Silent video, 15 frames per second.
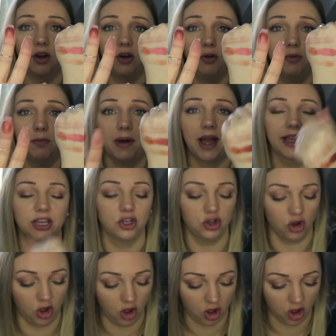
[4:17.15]
Oh my
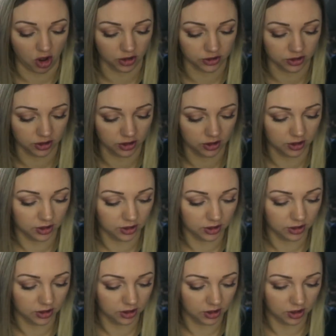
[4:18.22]
God.
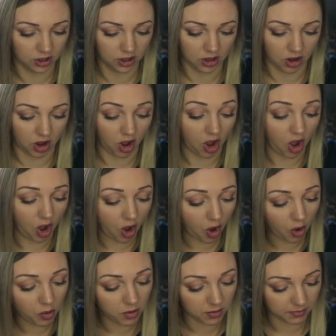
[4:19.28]

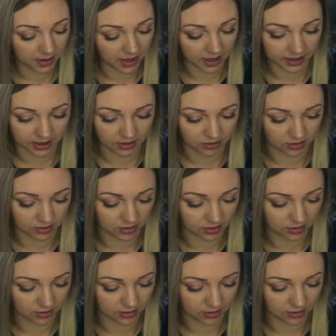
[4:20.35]
Oh my God.